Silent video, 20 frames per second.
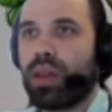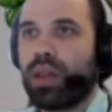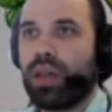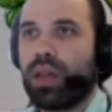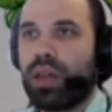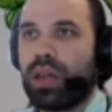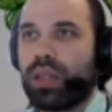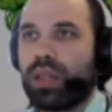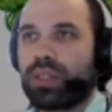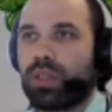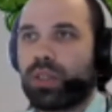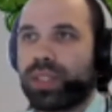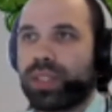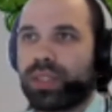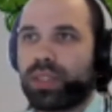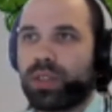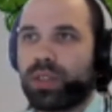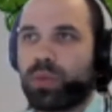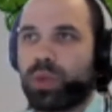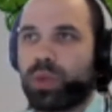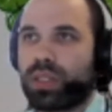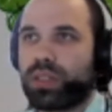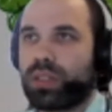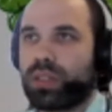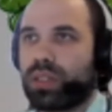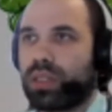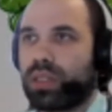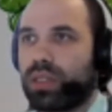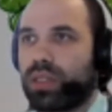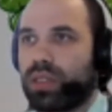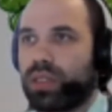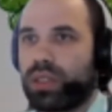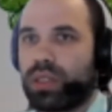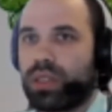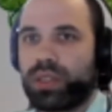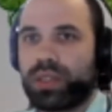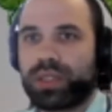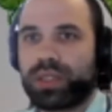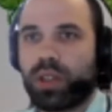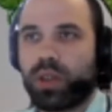So basically what
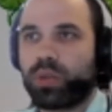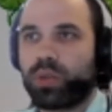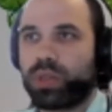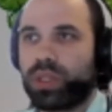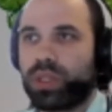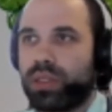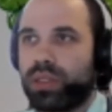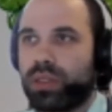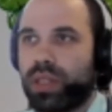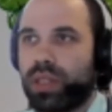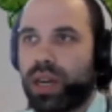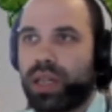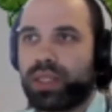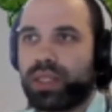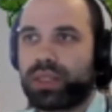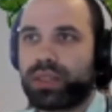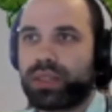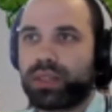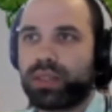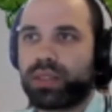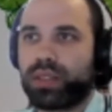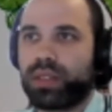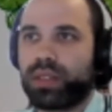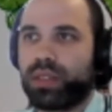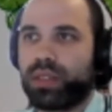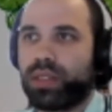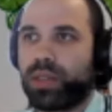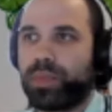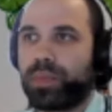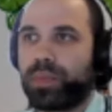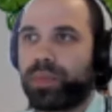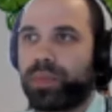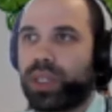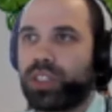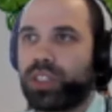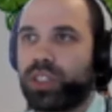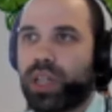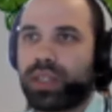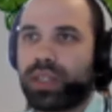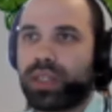this code does, it
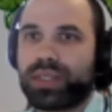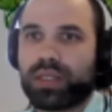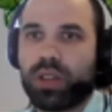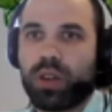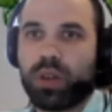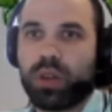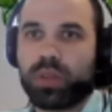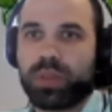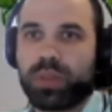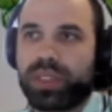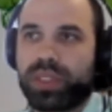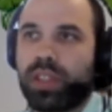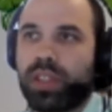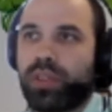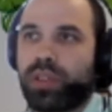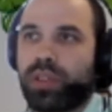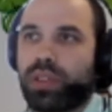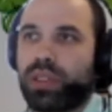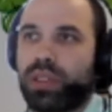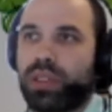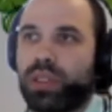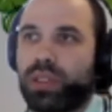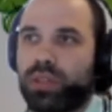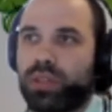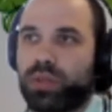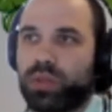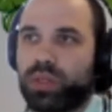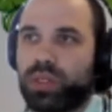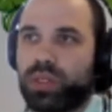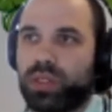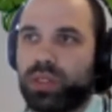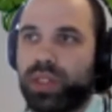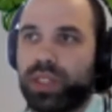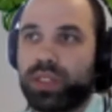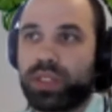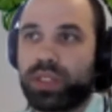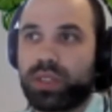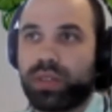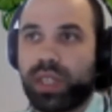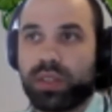injects code specifically into the
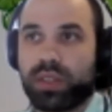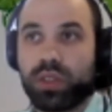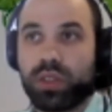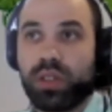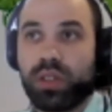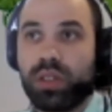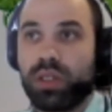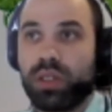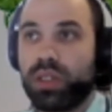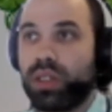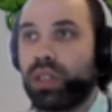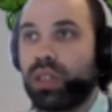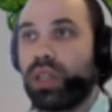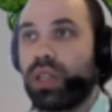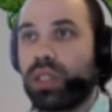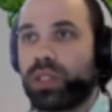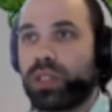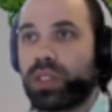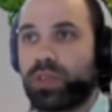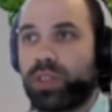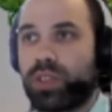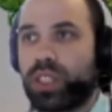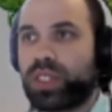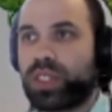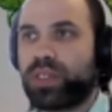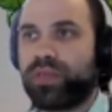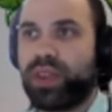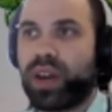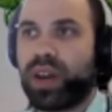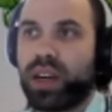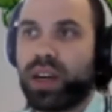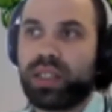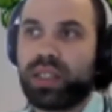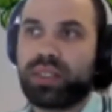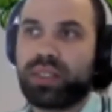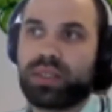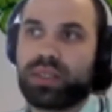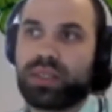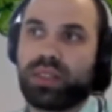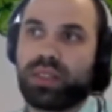registry editor. So it first
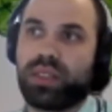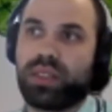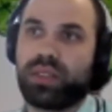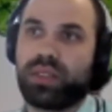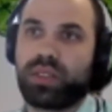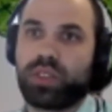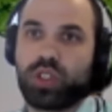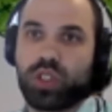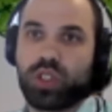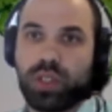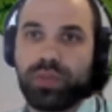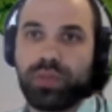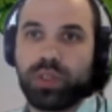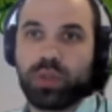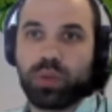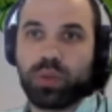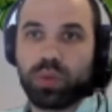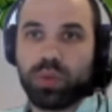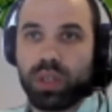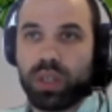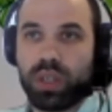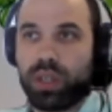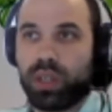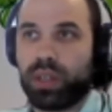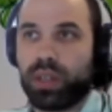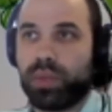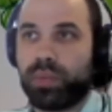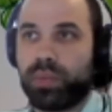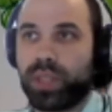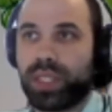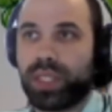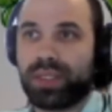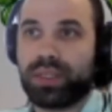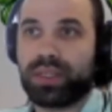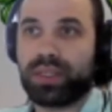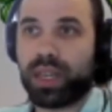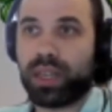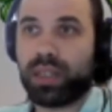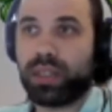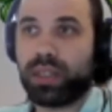finds the tree view that's
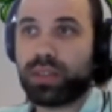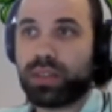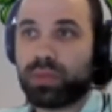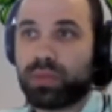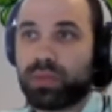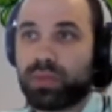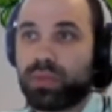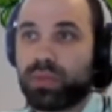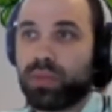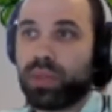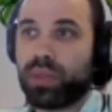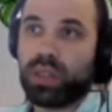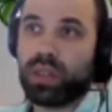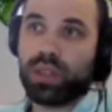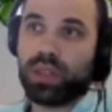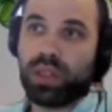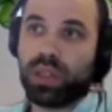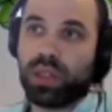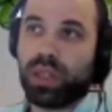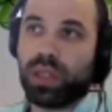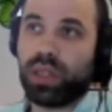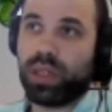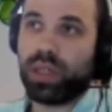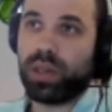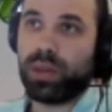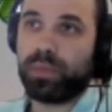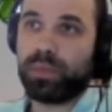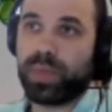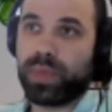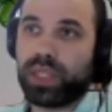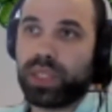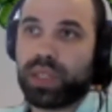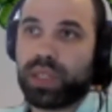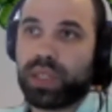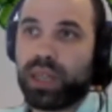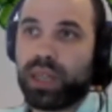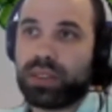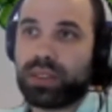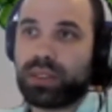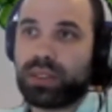inside it. It
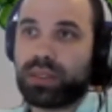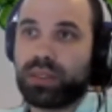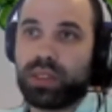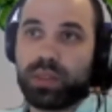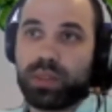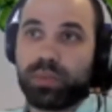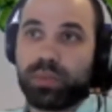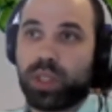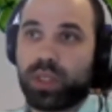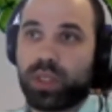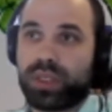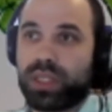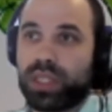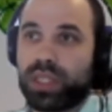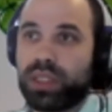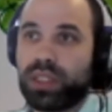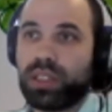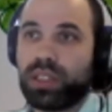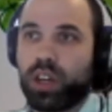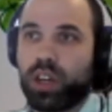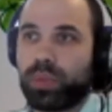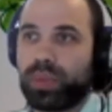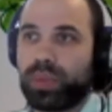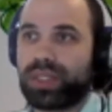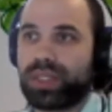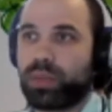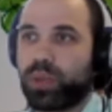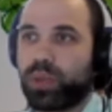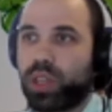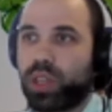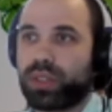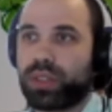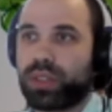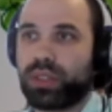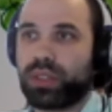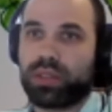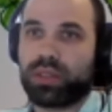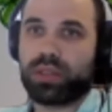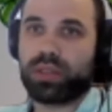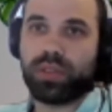gets the process ID, opens the
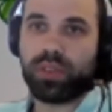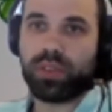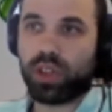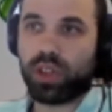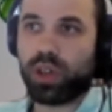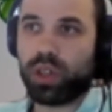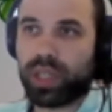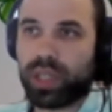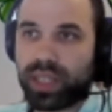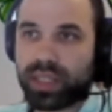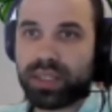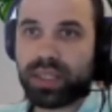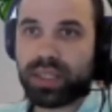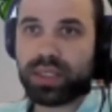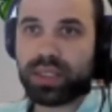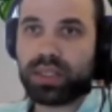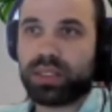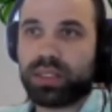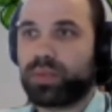process for all access,